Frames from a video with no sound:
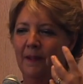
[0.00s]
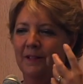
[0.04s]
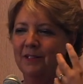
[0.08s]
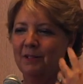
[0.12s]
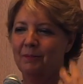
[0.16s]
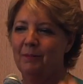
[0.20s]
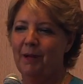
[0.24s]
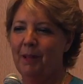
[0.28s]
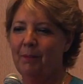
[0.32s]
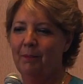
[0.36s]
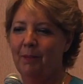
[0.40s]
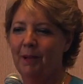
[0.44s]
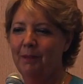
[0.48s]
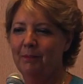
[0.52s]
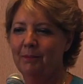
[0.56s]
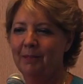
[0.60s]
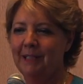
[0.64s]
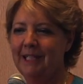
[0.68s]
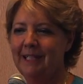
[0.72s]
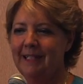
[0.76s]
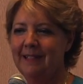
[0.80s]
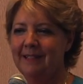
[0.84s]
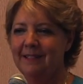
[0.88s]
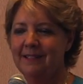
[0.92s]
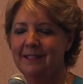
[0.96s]
to my
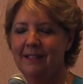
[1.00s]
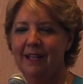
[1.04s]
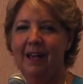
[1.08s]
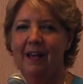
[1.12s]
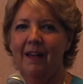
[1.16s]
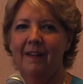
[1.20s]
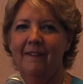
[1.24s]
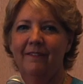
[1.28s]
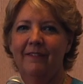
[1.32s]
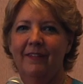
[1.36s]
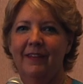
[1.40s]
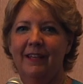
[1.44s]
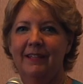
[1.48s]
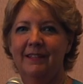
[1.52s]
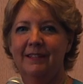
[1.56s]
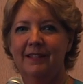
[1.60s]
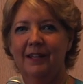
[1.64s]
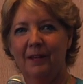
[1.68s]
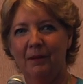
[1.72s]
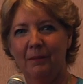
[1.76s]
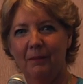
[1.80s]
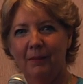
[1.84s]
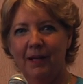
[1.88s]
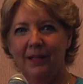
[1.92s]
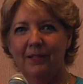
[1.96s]
bumbling self and
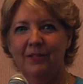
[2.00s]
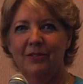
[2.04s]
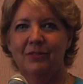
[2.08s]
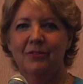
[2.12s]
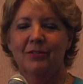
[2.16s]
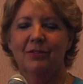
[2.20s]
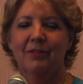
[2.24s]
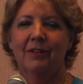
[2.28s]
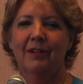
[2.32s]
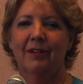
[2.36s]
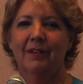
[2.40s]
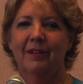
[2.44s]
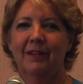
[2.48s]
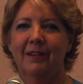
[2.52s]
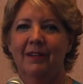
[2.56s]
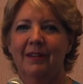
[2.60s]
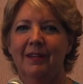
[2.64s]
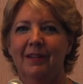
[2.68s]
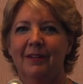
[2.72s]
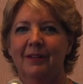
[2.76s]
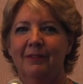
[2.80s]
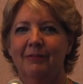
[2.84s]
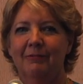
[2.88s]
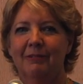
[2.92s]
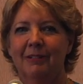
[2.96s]
tell my story
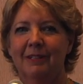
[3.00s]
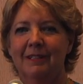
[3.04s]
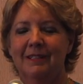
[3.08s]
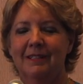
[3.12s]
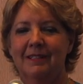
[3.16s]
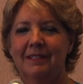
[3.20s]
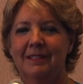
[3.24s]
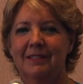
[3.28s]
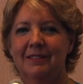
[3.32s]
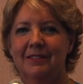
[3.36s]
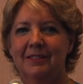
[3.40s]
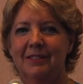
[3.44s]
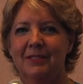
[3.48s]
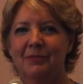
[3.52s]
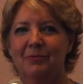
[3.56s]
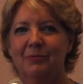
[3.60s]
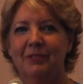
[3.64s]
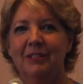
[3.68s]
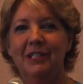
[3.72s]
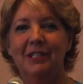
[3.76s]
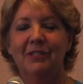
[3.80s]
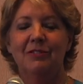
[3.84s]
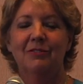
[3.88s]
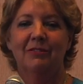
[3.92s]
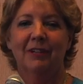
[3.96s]
was just
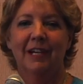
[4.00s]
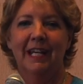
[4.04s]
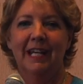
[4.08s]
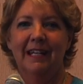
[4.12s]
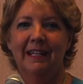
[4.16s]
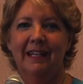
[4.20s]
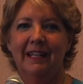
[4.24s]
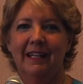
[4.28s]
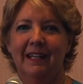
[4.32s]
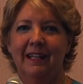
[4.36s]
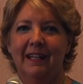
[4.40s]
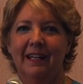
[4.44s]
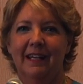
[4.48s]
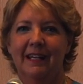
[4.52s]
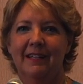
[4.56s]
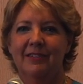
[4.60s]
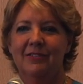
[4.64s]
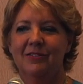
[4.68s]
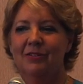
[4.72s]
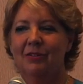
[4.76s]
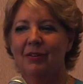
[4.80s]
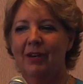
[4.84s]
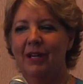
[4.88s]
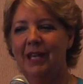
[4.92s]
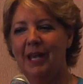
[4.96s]
really draining.
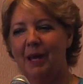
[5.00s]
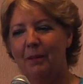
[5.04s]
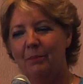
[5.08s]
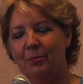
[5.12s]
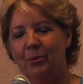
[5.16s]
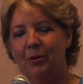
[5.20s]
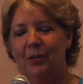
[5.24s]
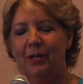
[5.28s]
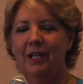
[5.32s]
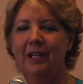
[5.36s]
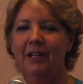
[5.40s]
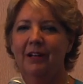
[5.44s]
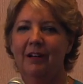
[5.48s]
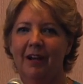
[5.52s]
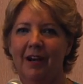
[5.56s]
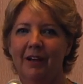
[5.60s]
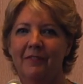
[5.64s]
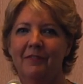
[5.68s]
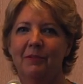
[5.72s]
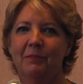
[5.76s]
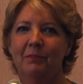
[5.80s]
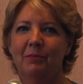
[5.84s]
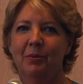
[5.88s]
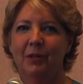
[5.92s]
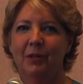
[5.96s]
And so I kept putting it off and